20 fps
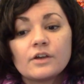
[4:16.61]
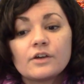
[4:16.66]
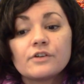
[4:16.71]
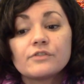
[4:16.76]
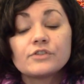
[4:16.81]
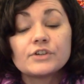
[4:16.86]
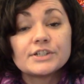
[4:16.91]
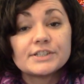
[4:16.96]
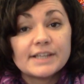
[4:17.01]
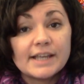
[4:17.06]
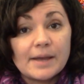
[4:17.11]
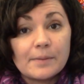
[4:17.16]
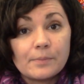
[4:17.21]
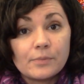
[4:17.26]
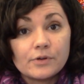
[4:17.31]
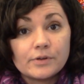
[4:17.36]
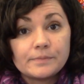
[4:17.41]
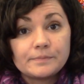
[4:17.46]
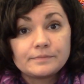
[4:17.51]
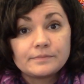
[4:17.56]
For
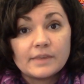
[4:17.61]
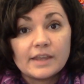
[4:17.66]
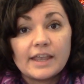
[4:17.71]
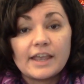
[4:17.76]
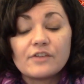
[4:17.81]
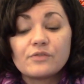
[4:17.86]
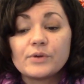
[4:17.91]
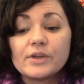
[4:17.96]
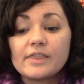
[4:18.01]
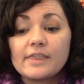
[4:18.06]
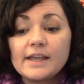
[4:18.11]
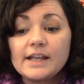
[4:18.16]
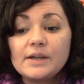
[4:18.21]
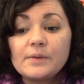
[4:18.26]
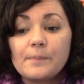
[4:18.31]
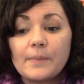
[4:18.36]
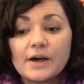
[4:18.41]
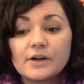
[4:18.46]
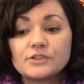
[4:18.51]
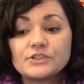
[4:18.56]
example, if we think
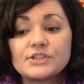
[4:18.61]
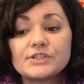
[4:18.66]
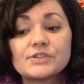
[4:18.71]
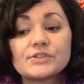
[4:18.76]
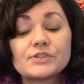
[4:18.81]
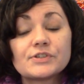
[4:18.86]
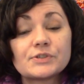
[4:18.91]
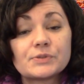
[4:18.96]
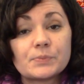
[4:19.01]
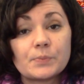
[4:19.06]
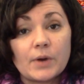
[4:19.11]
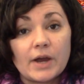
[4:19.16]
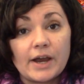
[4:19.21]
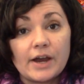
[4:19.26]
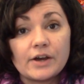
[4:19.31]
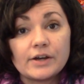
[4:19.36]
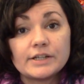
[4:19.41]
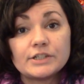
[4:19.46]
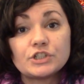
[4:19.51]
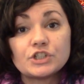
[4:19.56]
about Jesus'
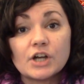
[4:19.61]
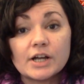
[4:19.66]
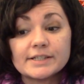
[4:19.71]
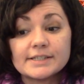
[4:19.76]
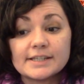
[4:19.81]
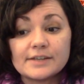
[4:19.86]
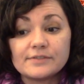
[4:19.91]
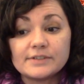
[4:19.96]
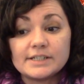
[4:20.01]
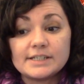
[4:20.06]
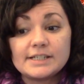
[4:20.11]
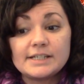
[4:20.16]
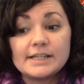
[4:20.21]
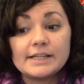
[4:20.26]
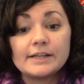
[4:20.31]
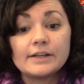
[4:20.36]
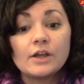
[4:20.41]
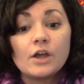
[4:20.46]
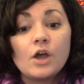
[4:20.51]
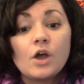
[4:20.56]
prayer in John
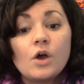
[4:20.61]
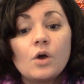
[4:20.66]
17,